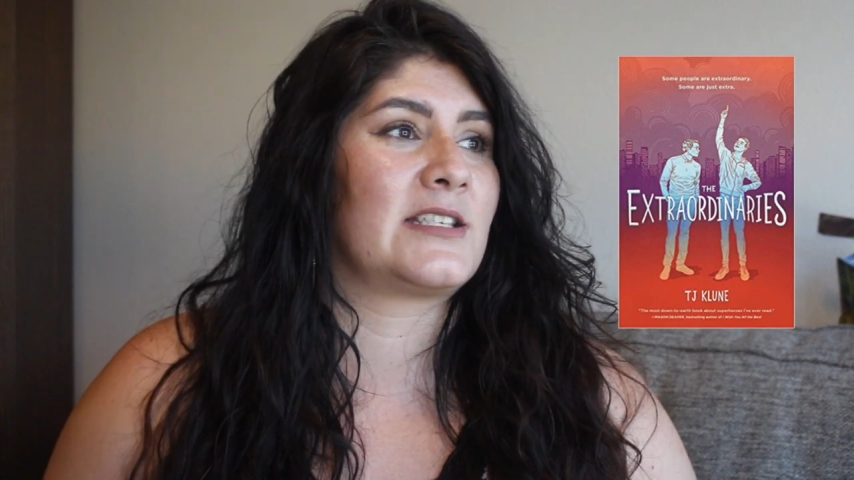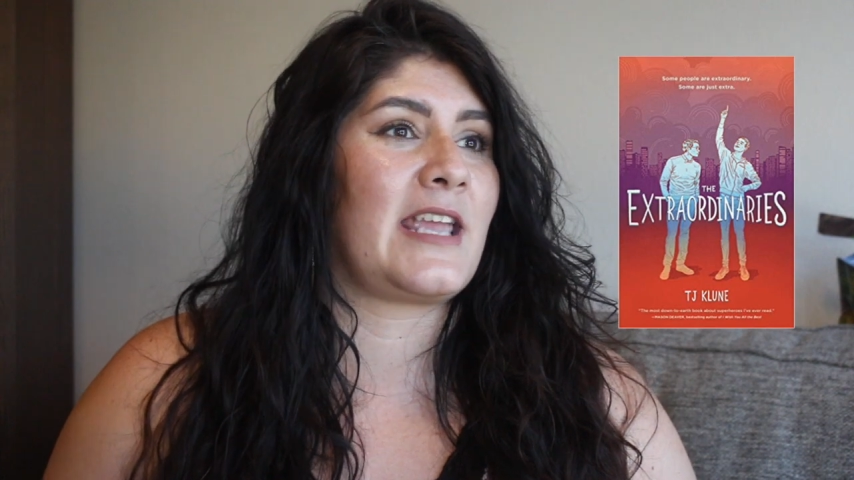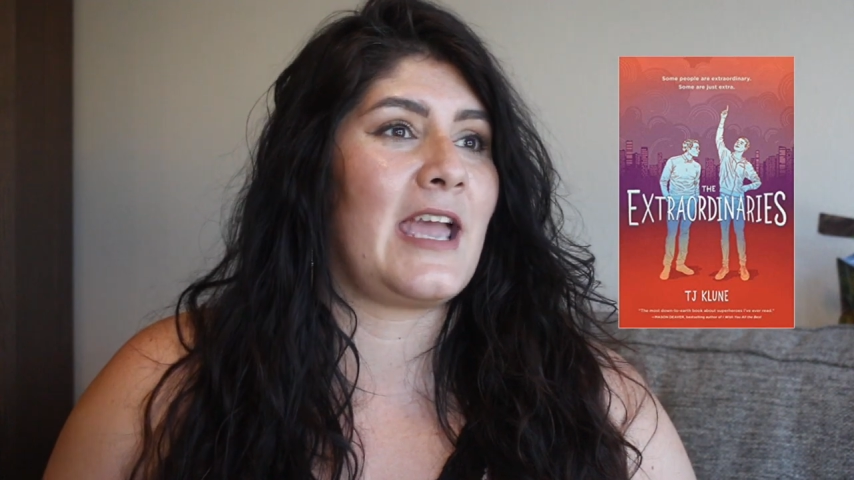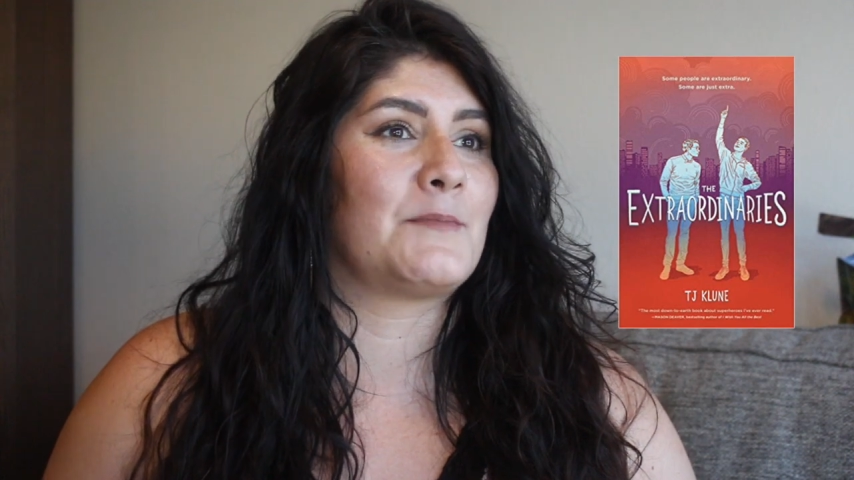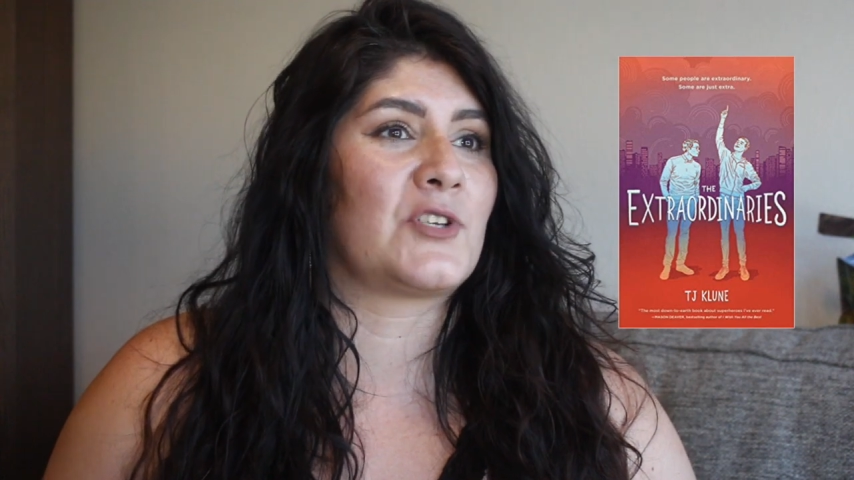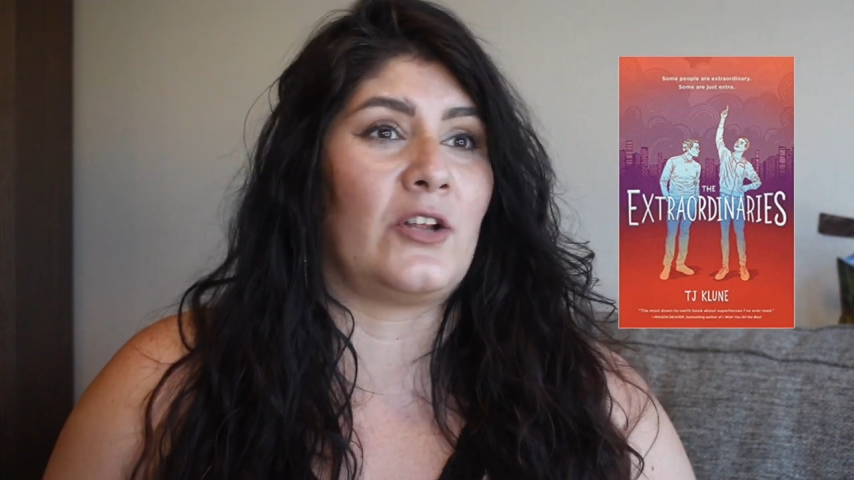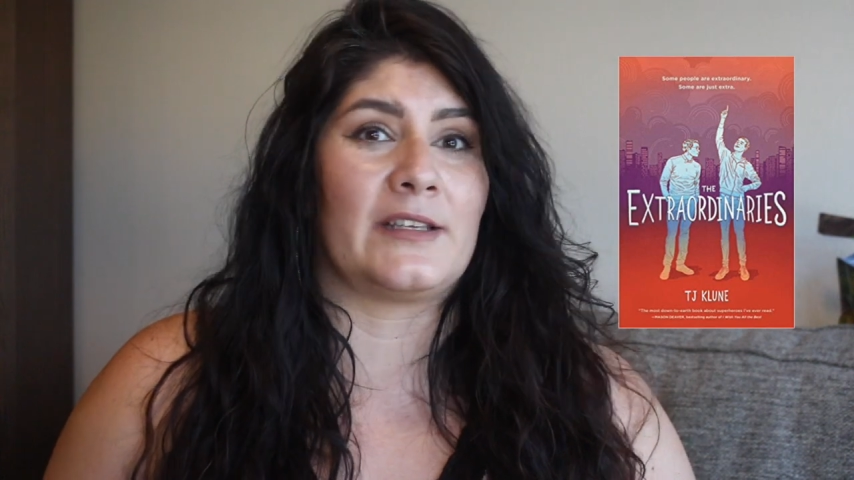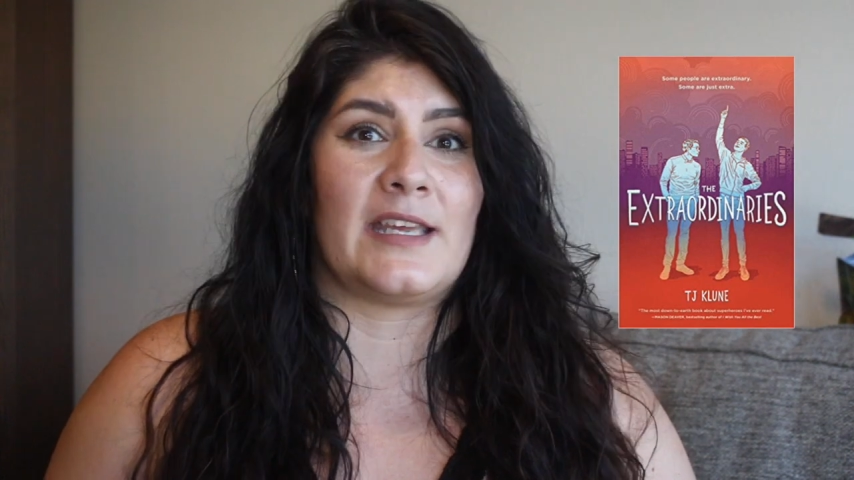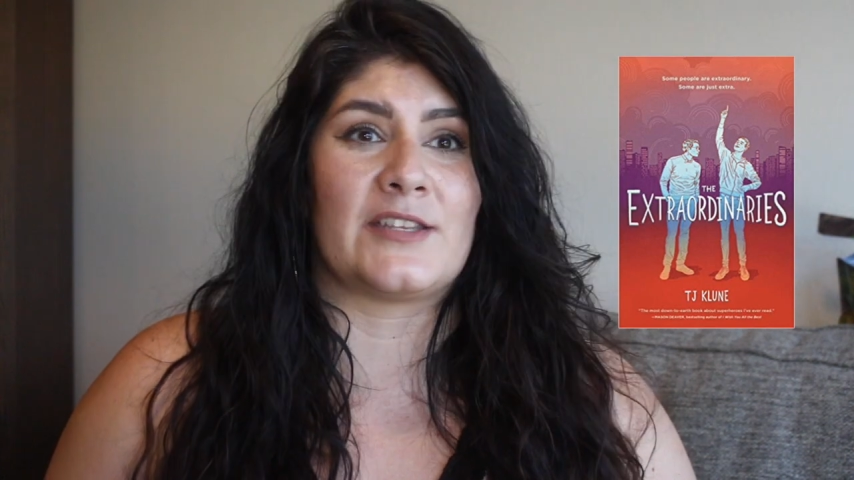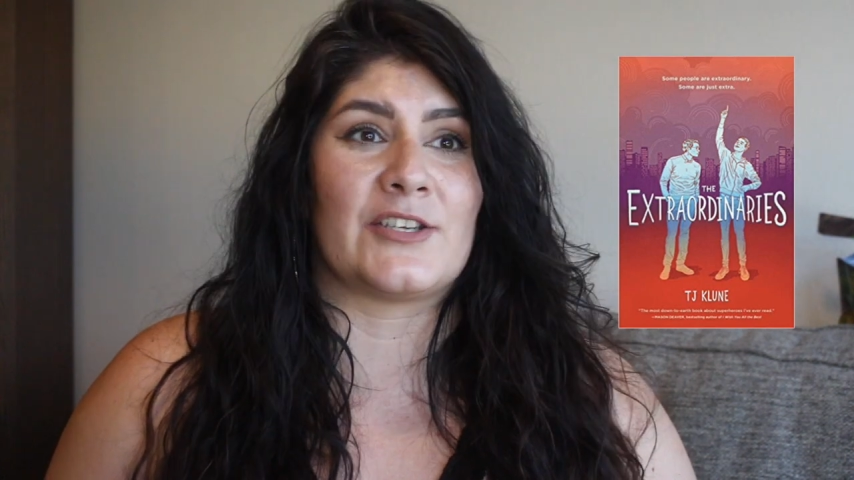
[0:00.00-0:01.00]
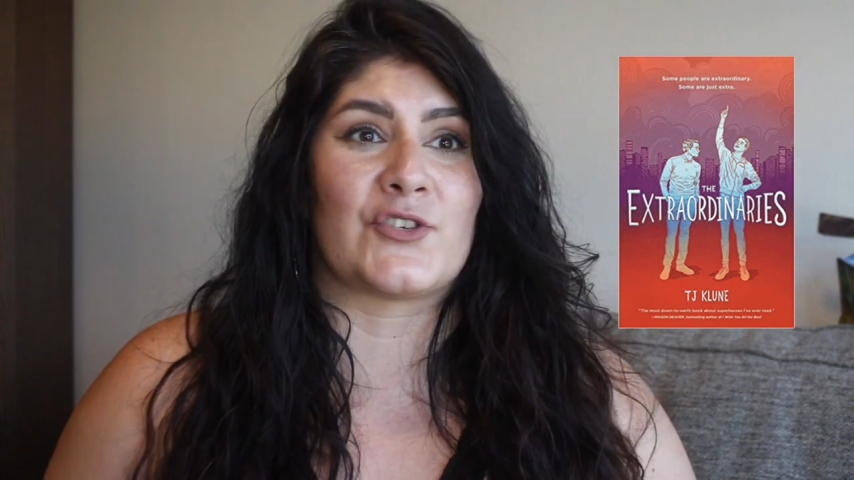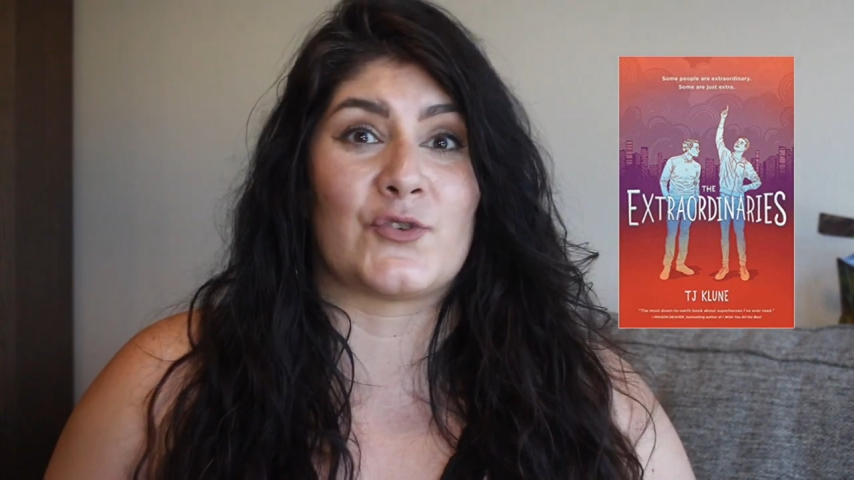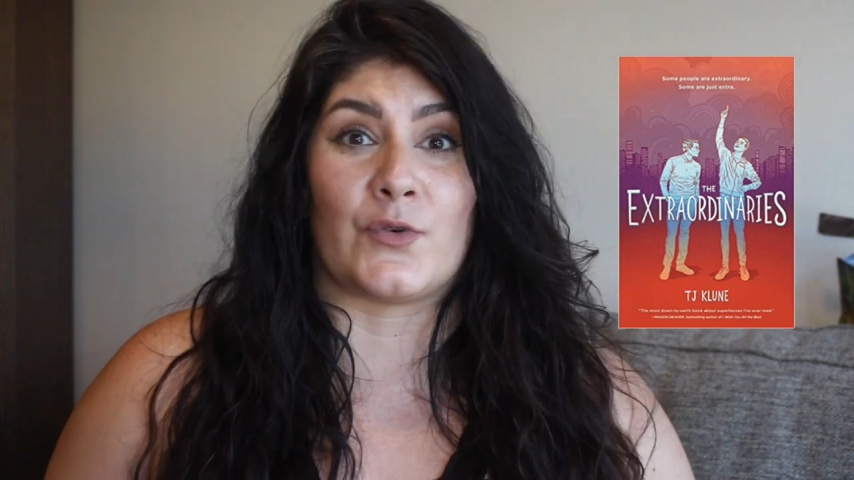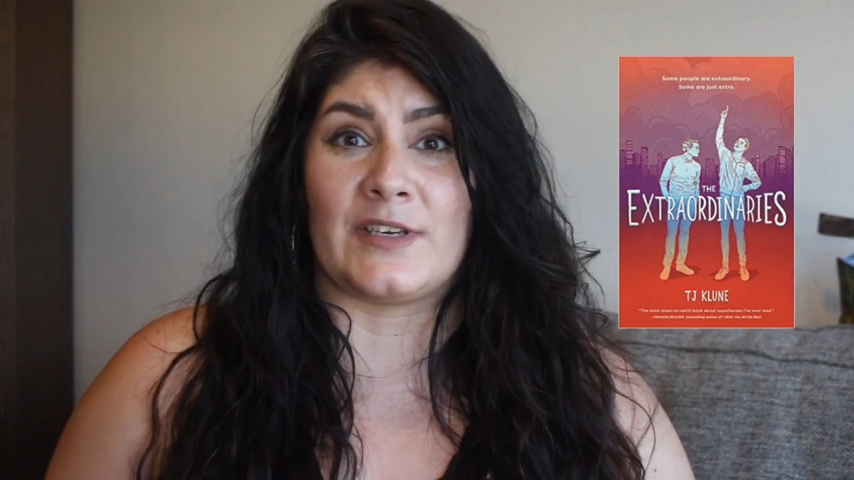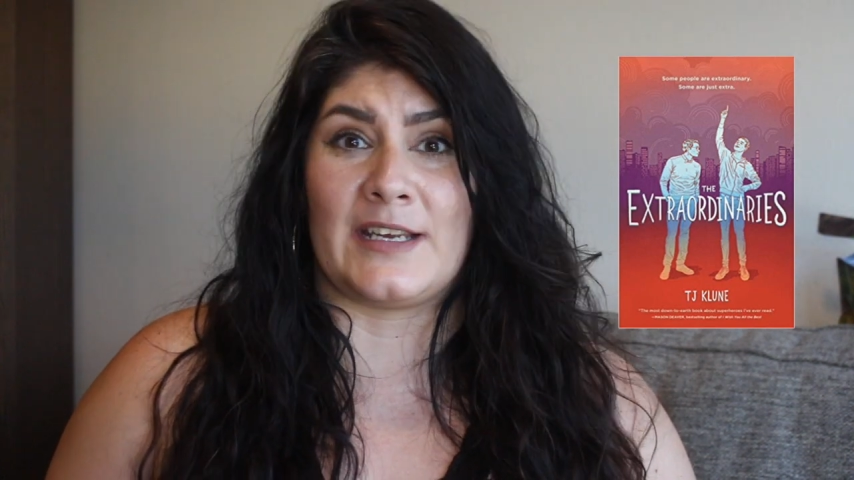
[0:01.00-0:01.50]
kept calling it The
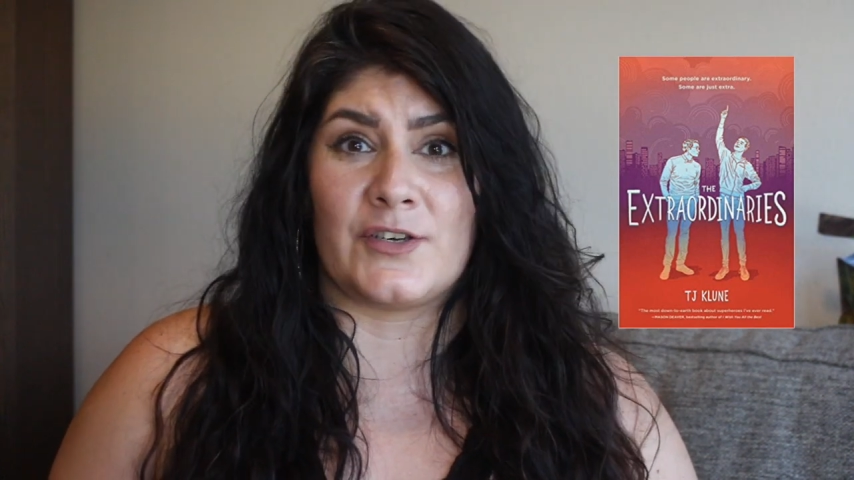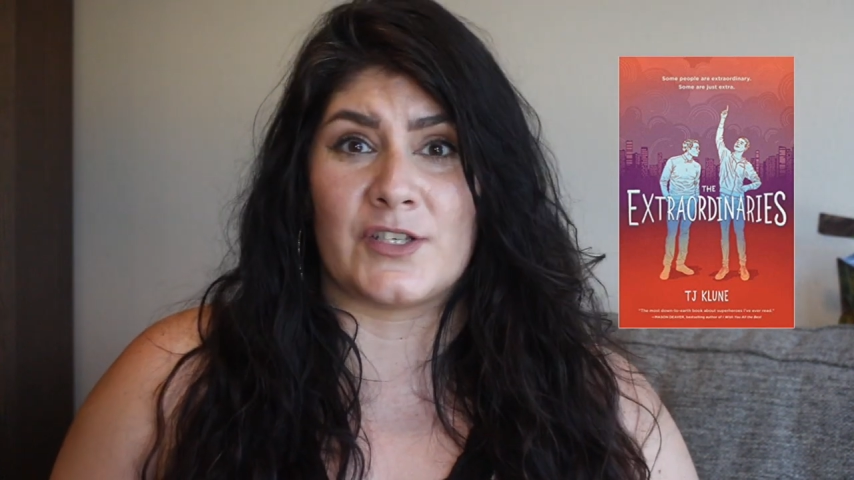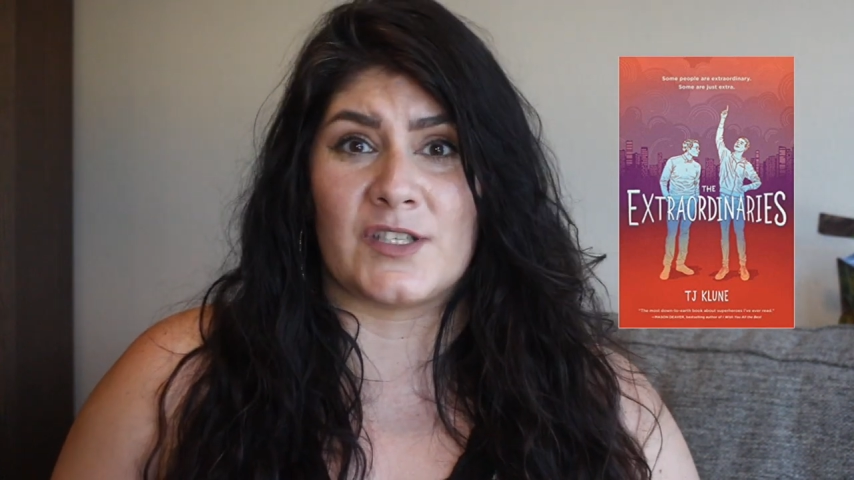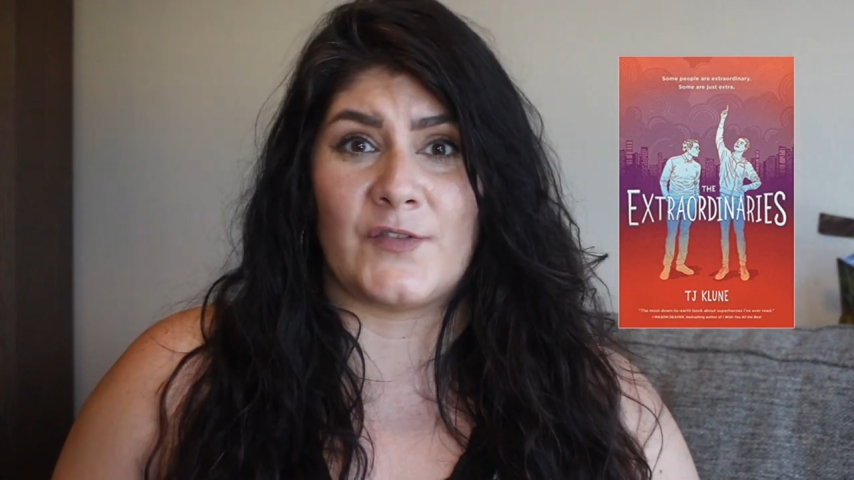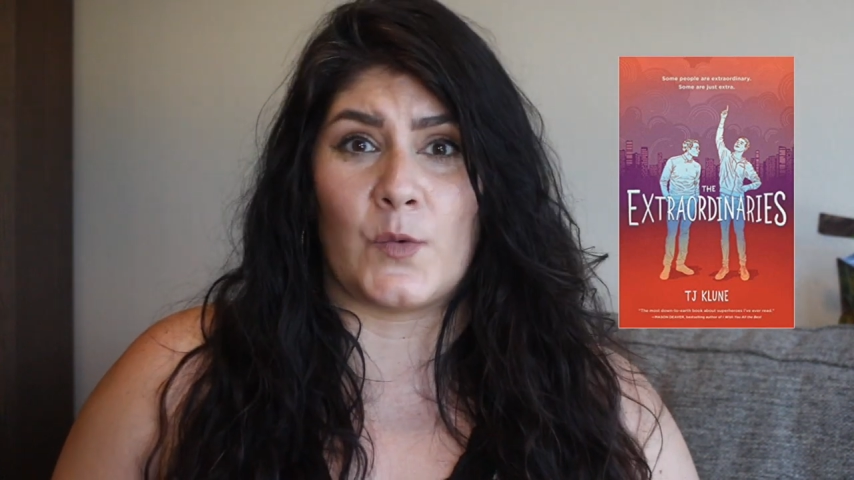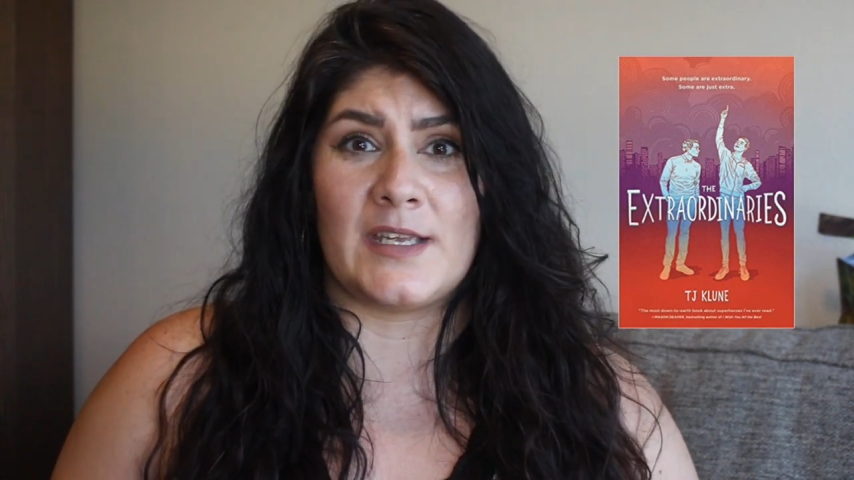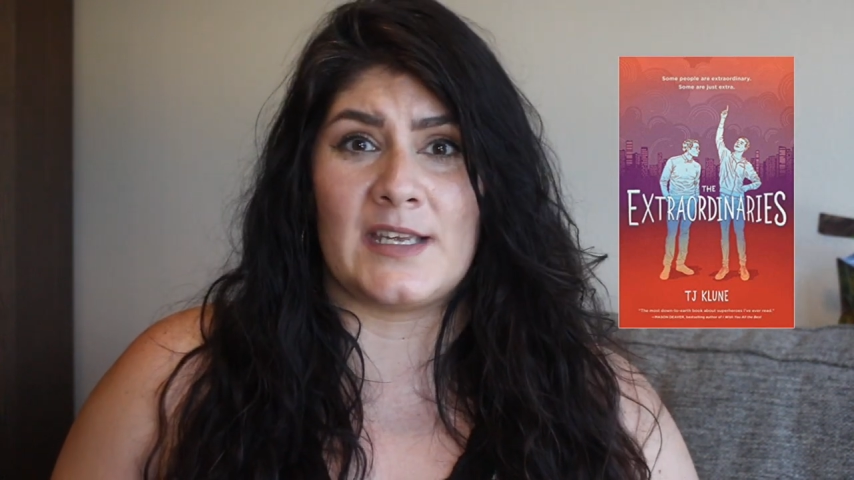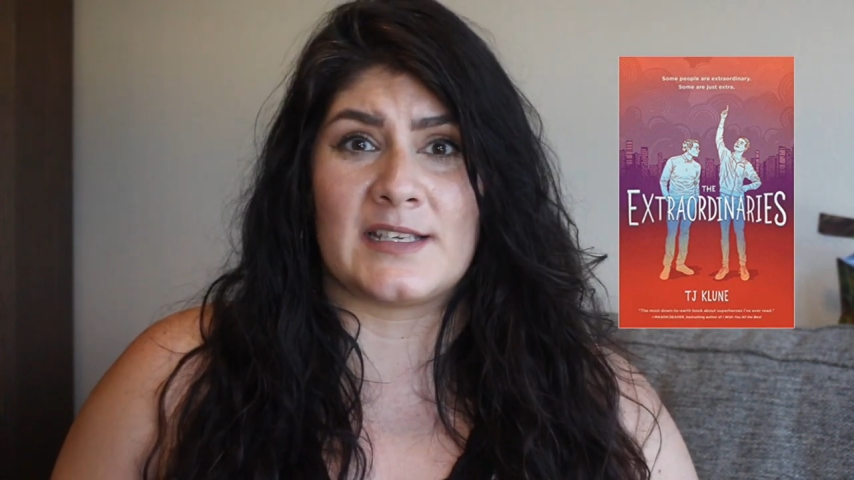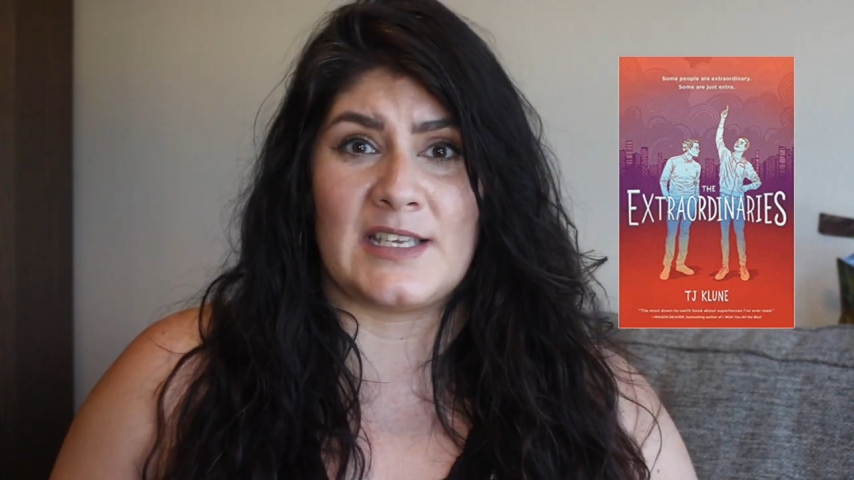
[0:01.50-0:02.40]
Extraordinaires for weeks,